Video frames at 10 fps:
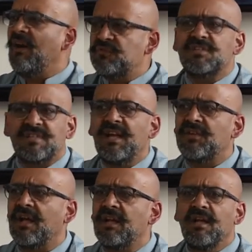have to say
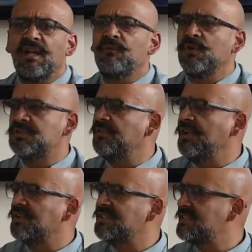that in front of
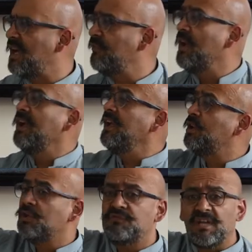the other staff. He
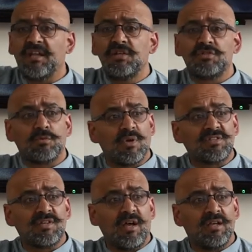could have taken you to
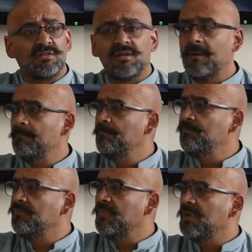one side.
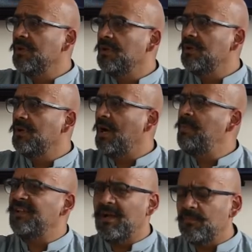
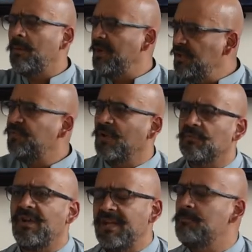I bet you
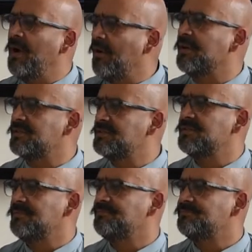felt really embarrassed.